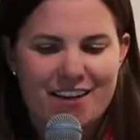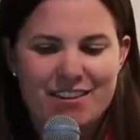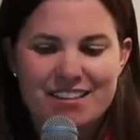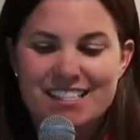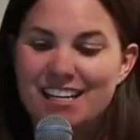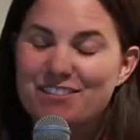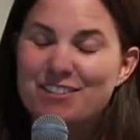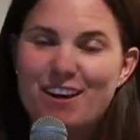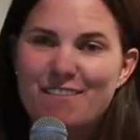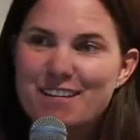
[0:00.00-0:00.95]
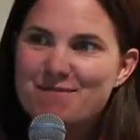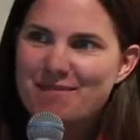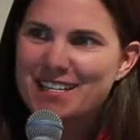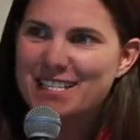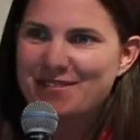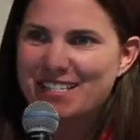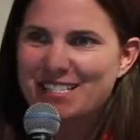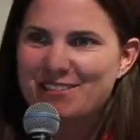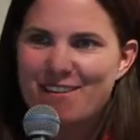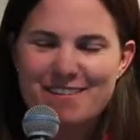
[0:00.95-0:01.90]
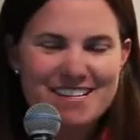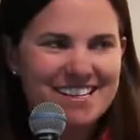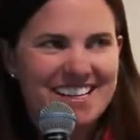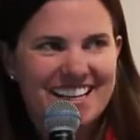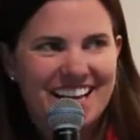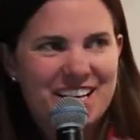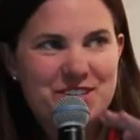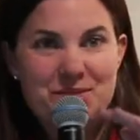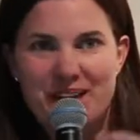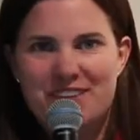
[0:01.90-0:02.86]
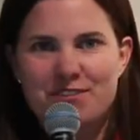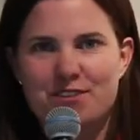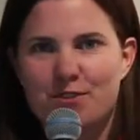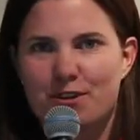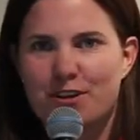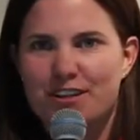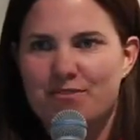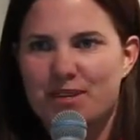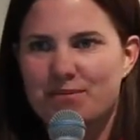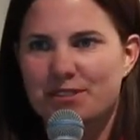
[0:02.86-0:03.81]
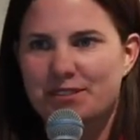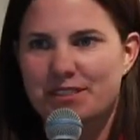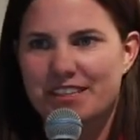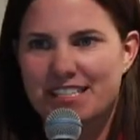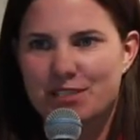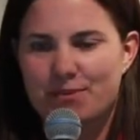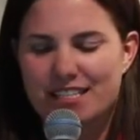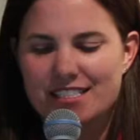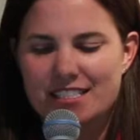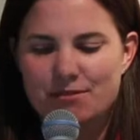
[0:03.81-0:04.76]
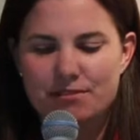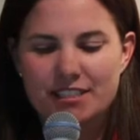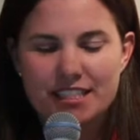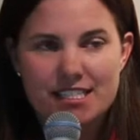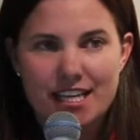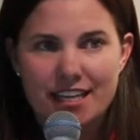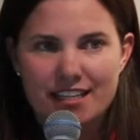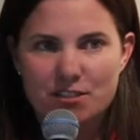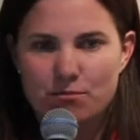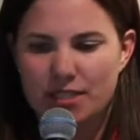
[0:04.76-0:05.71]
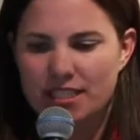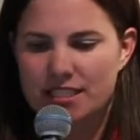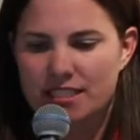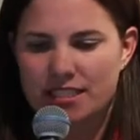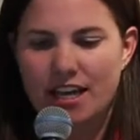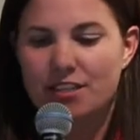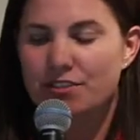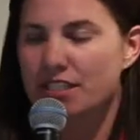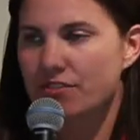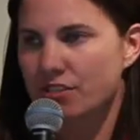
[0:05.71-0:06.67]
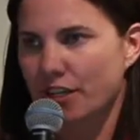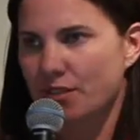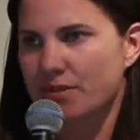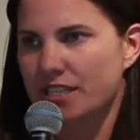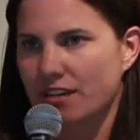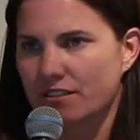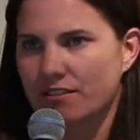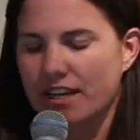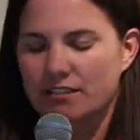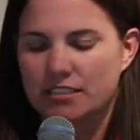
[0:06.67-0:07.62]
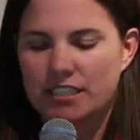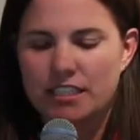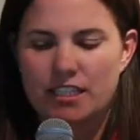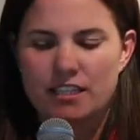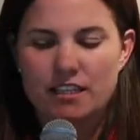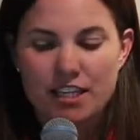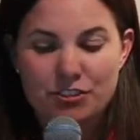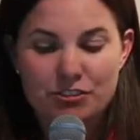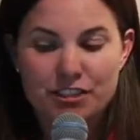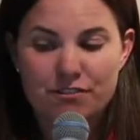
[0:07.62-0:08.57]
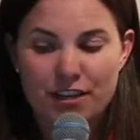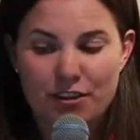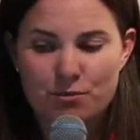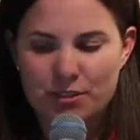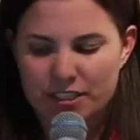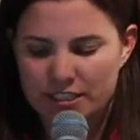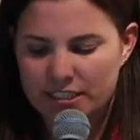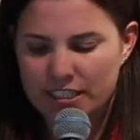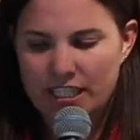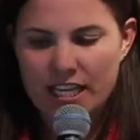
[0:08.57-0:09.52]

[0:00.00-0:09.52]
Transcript: we have this kind of growing momentum and this growing kind of wave and roar of people who are in this space. And it's been really exciting to meet hundreds of startups now around the country and around the world.